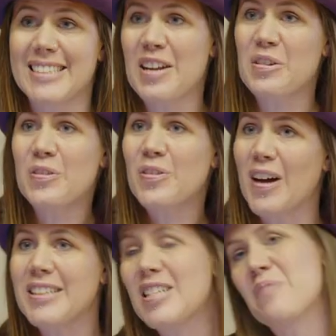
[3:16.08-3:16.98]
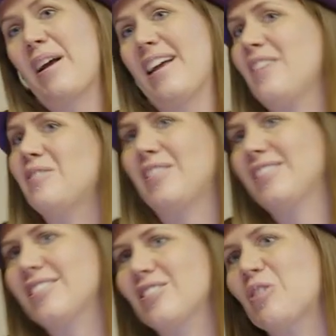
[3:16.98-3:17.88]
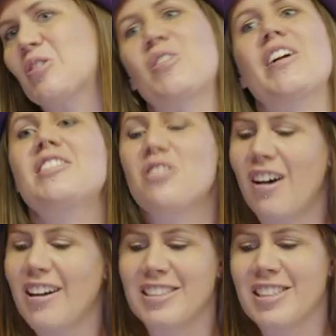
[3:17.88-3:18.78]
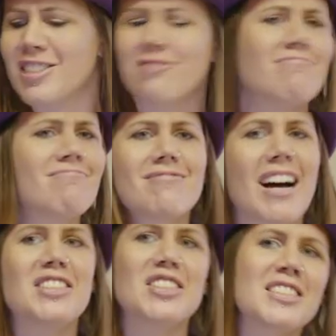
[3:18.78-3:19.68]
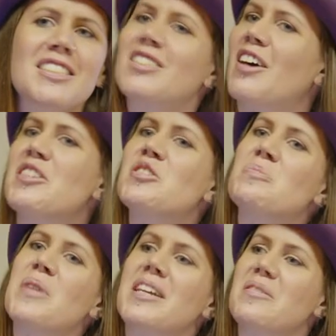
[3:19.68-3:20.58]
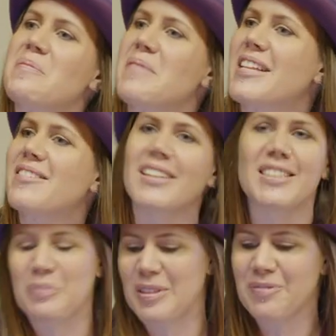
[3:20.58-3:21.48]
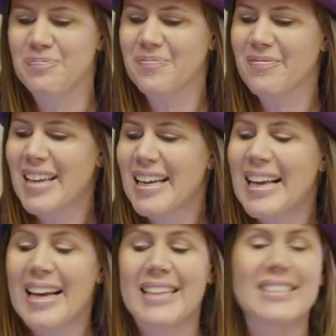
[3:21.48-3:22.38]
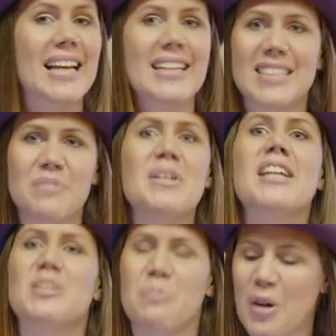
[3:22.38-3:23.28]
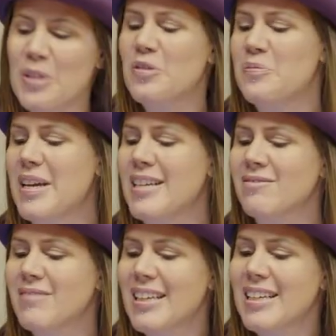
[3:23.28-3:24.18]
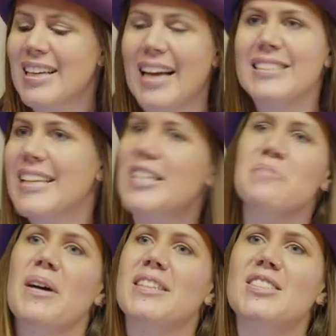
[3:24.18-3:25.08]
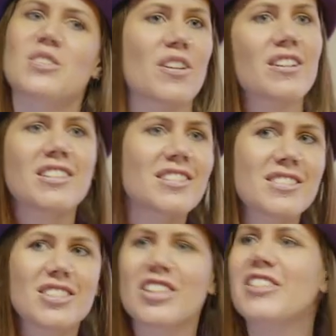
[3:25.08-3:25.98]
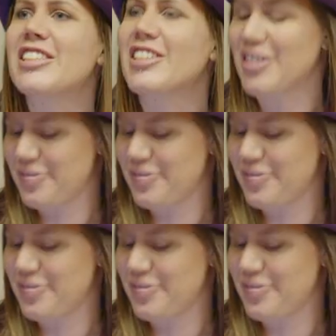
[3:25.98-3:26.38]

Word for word: of fighting my elephant or trying to hide it, I just decided to bring it with me to Lisbon and accept it as a part of me and take it by its trunk to show it to you.